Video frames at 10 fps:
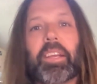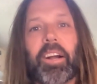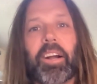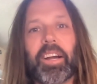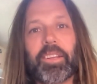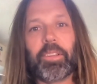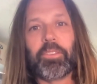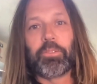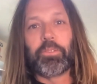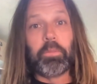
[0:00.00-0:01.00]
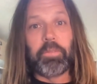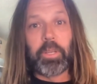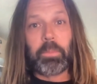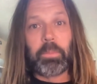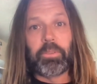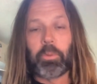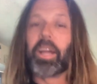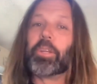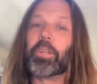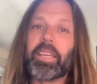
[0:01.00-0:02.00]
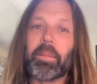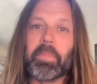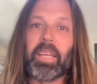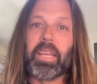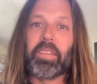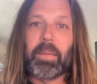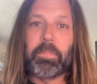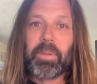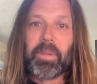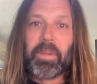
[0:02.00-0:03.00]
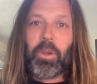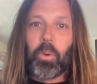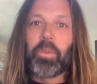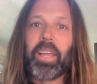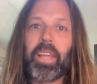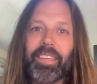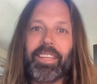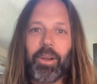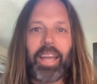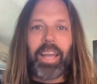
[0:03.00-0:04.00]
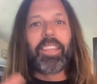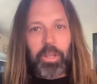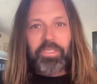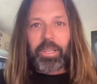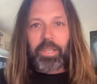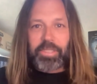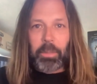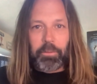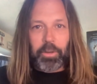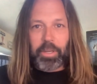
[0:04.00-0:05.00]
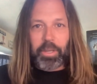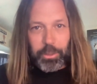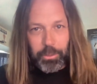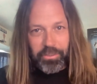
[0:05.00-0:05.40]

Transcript: working on student films where I knew I could mess up. Or like, you know, and I know it sounds terrible for any